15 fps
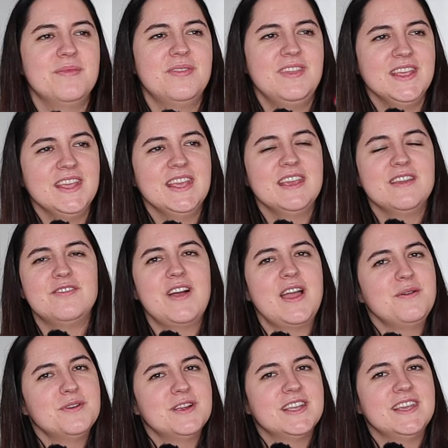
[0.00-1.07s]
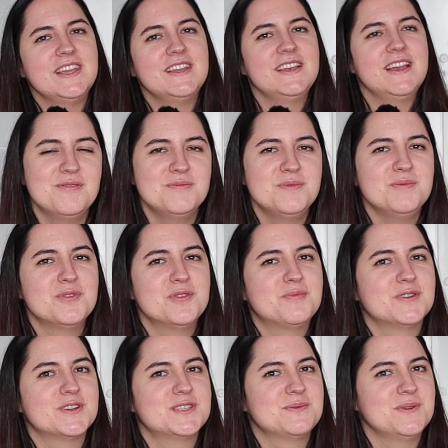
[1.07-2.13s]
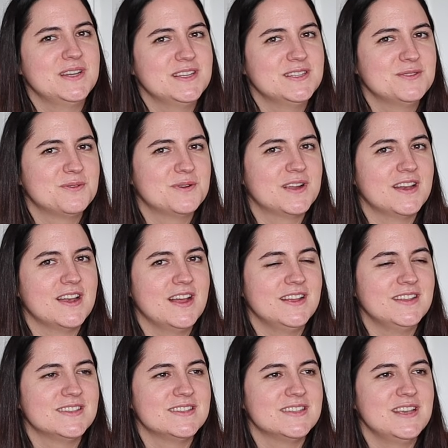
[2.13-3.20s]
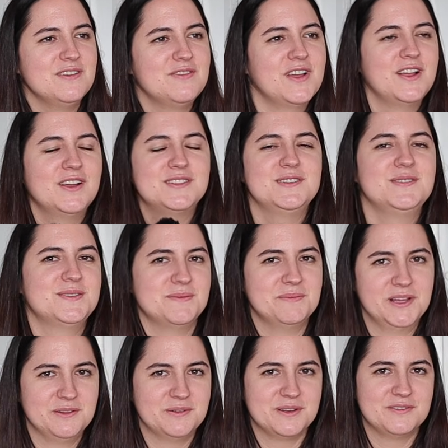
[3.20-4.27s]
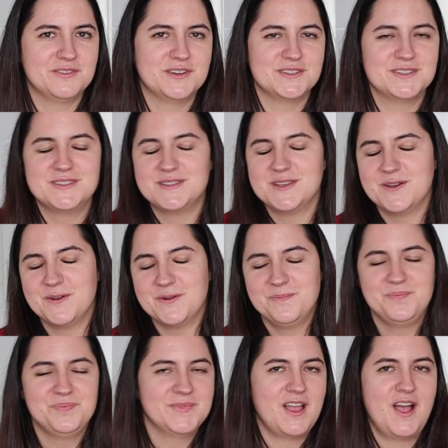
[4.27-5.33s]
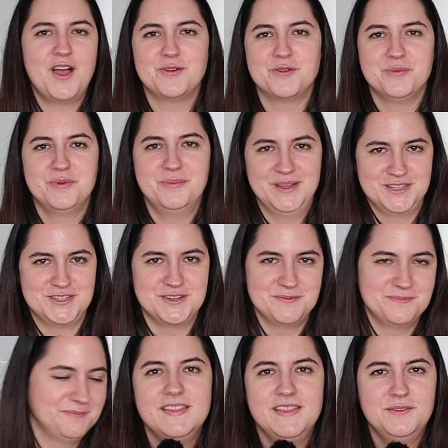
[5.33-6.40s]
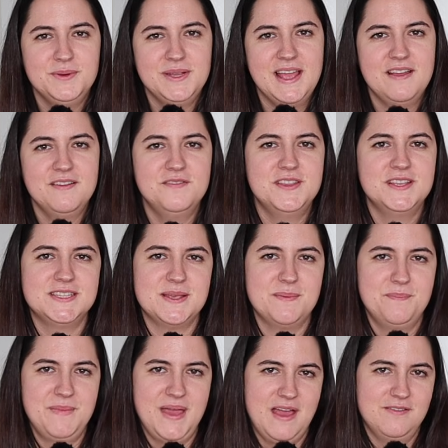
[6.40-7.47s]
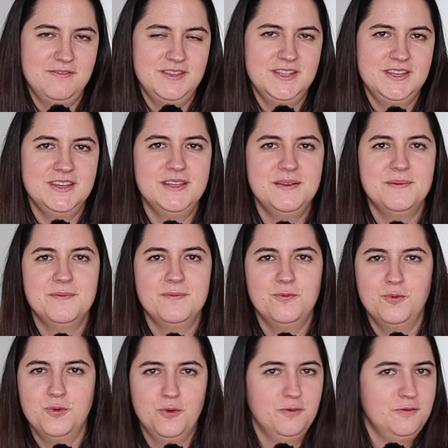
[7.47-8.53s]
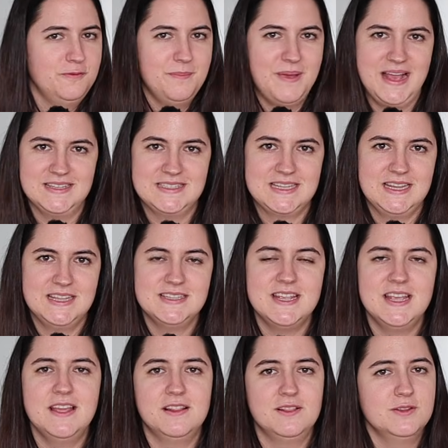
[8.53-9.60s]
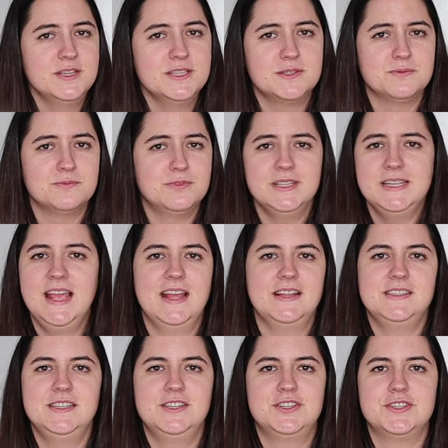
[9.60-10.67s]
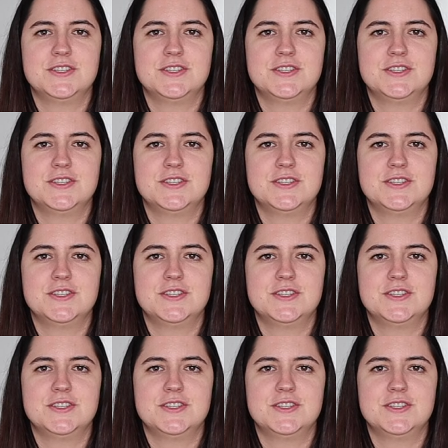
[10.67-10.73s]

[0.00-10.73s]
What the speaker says: thinking if I were a kid, I would be more persuaded to organize if I got to do some coloring first. So honorable mention. Then we have this Mavinn woven basket. It looks really handy to